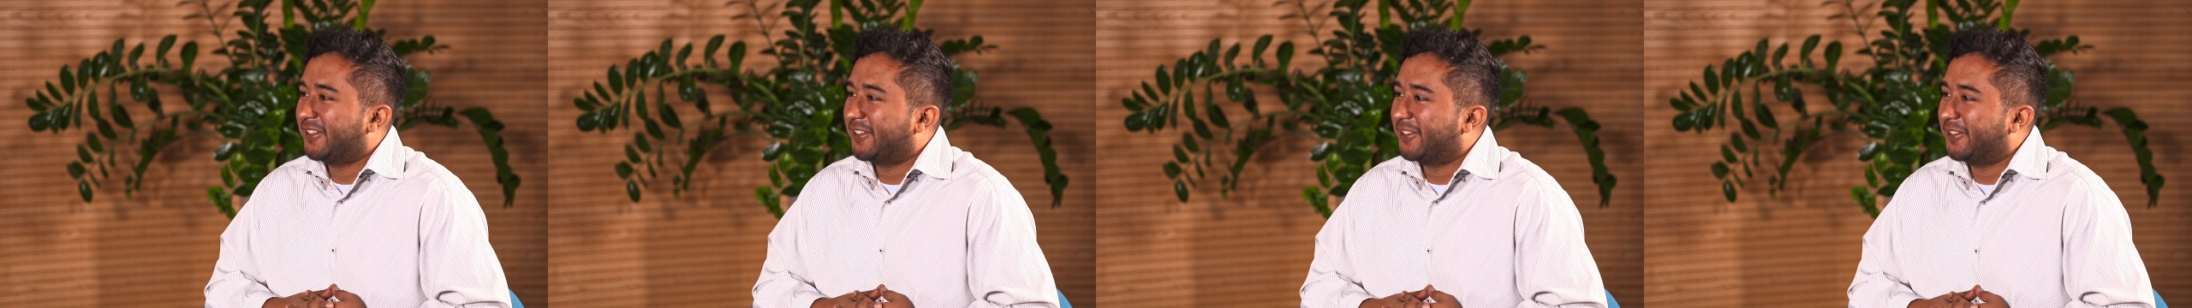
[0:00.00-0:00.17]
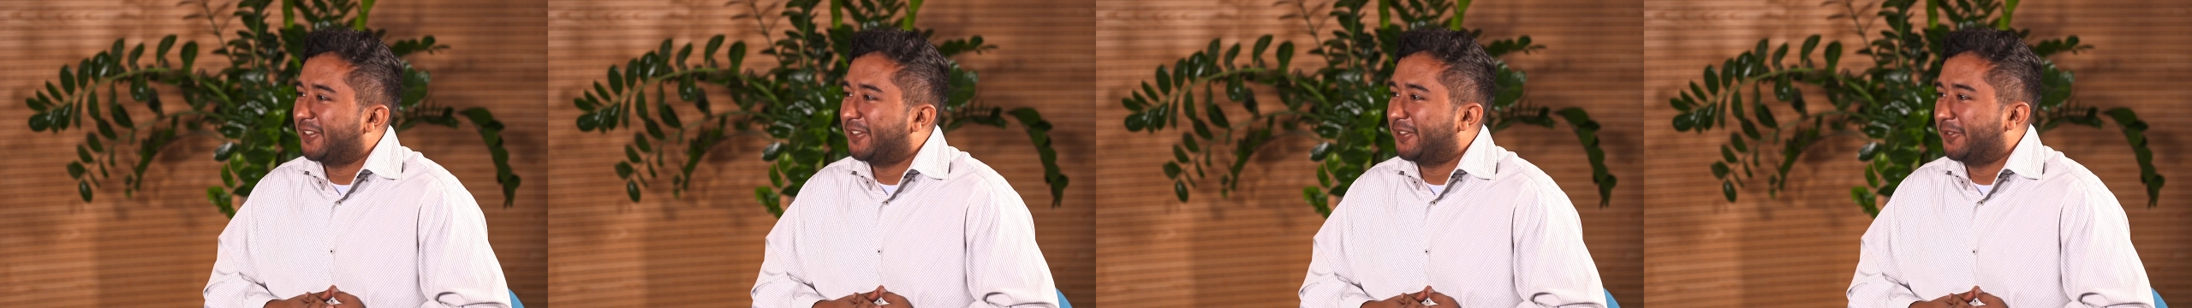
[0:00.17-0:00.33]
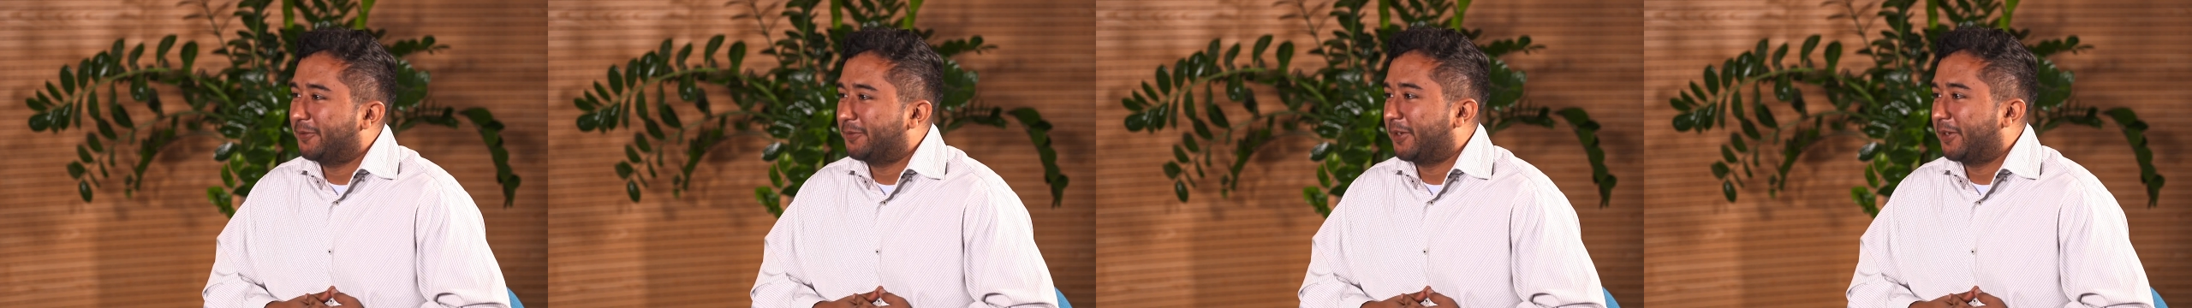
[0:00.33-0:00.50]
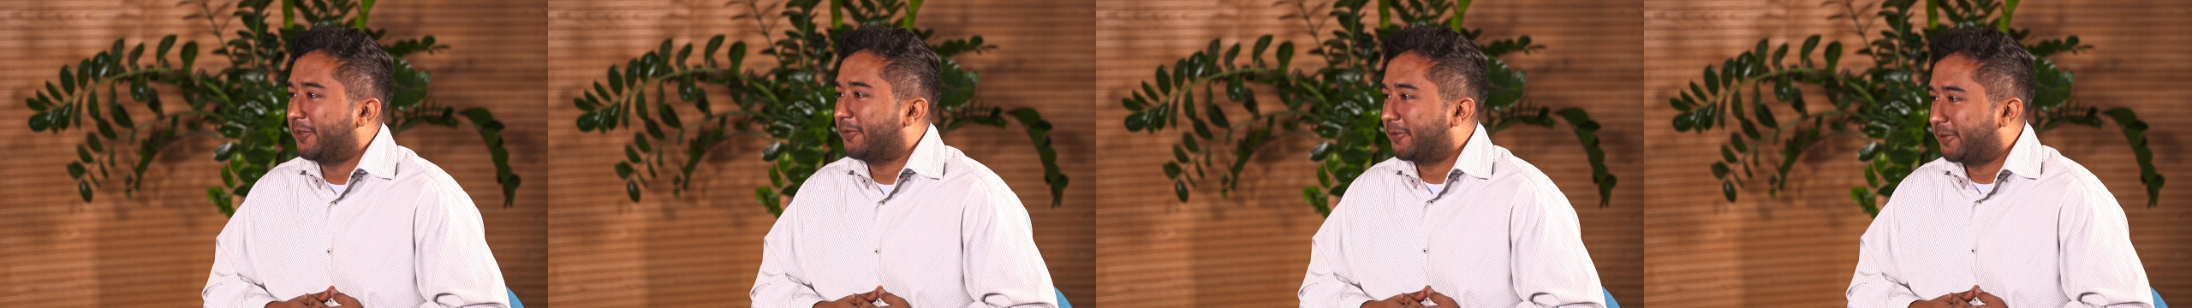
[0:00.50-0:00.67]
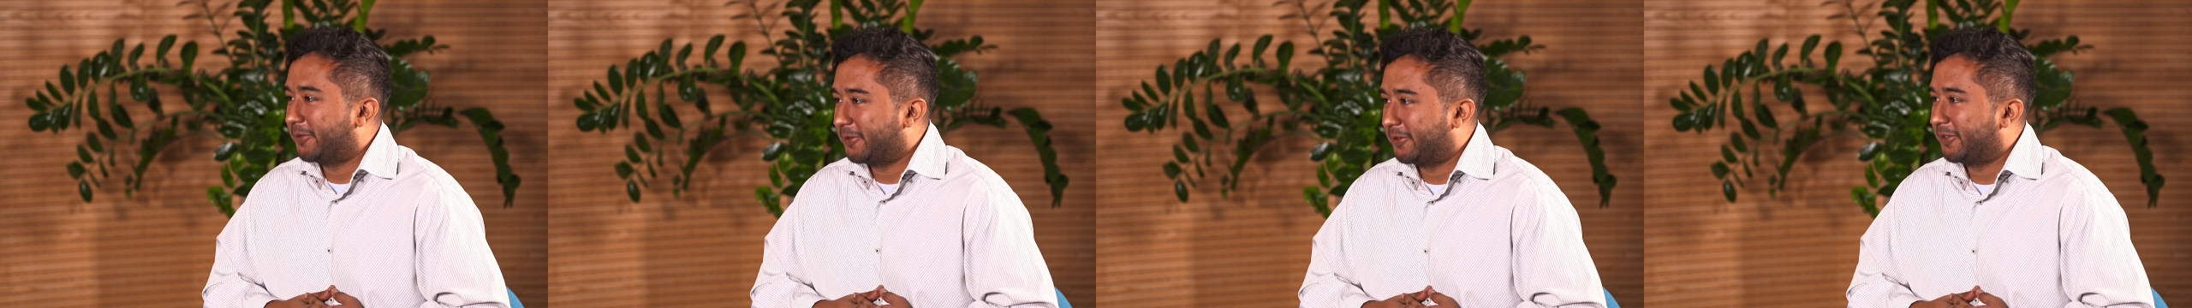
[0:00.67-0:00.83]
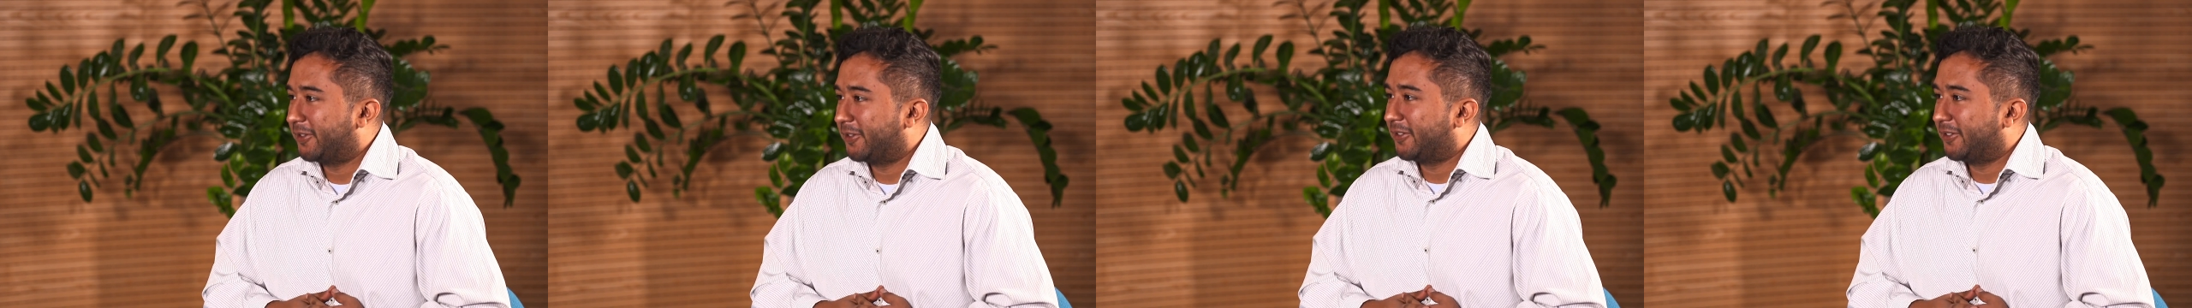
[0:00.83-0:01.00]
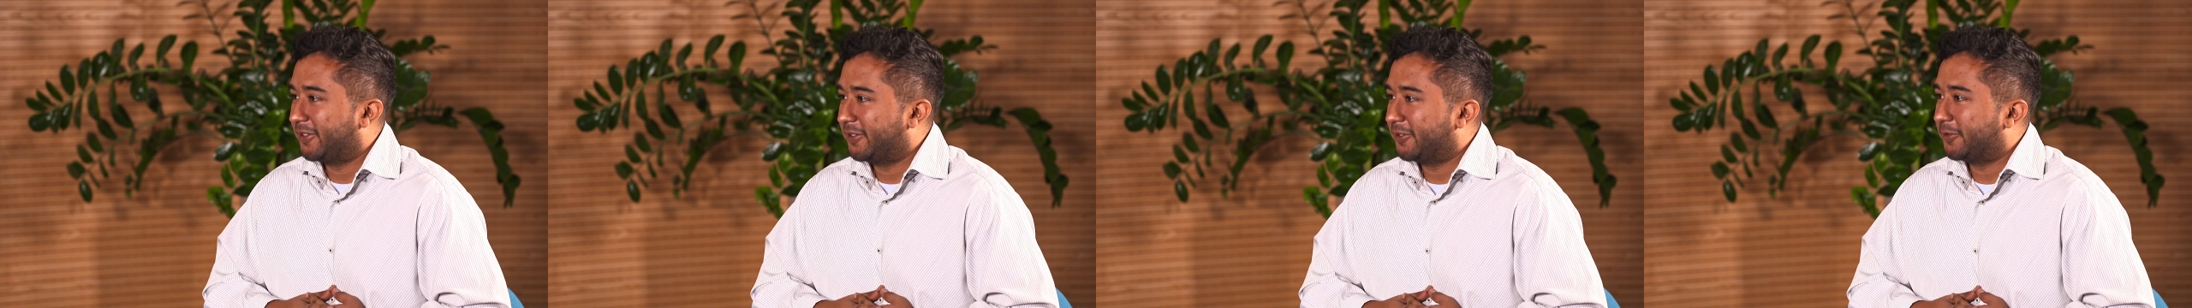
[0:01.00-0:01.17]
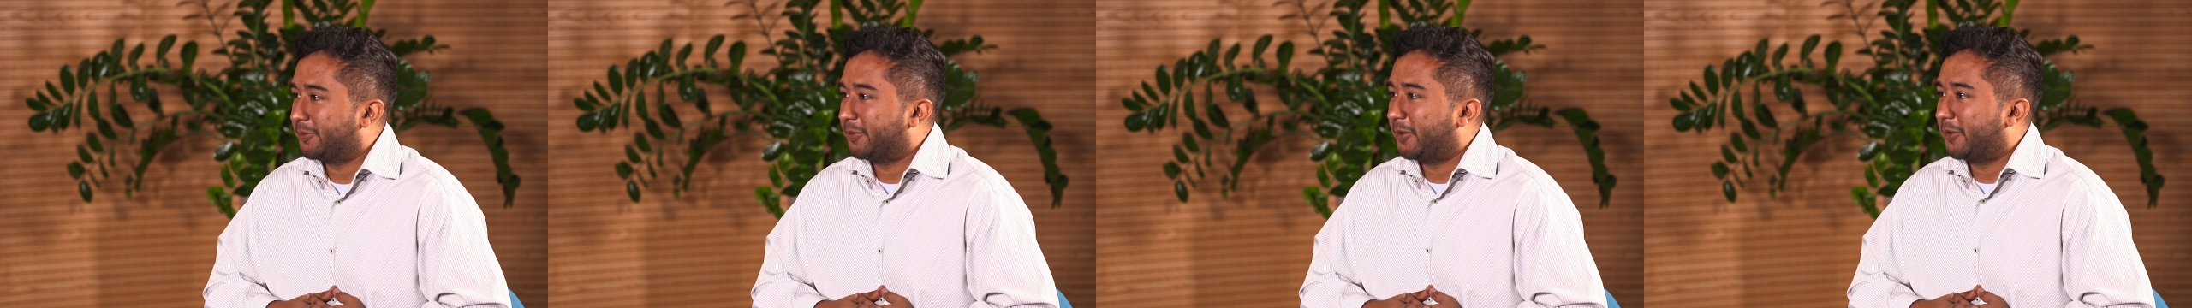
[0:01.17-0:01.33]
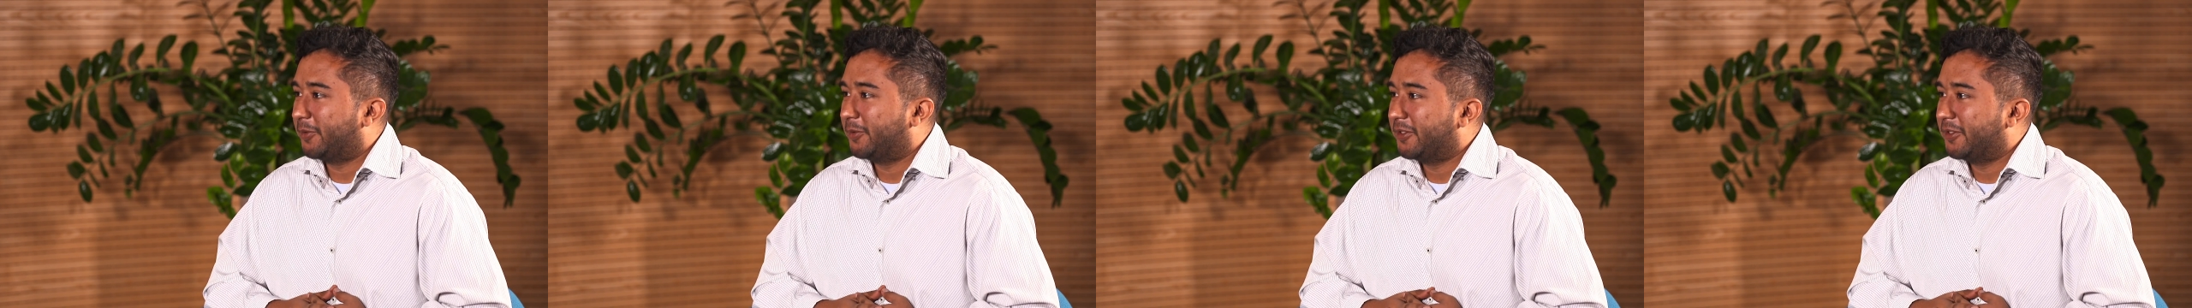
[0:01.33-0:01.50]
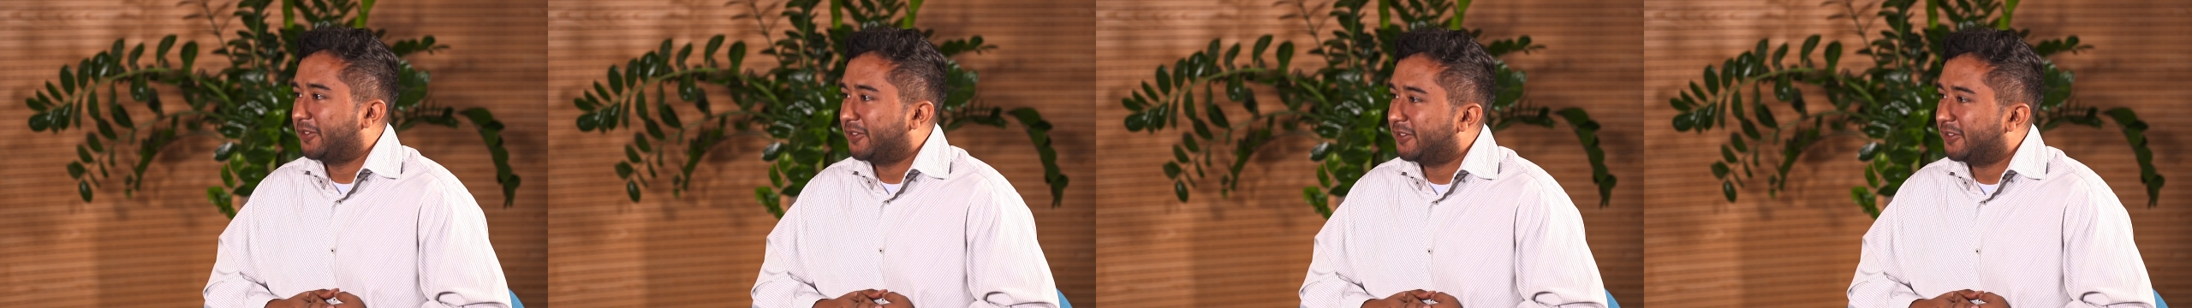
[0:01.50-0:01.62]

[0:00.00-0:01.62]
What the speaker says: Colombian food at this moment.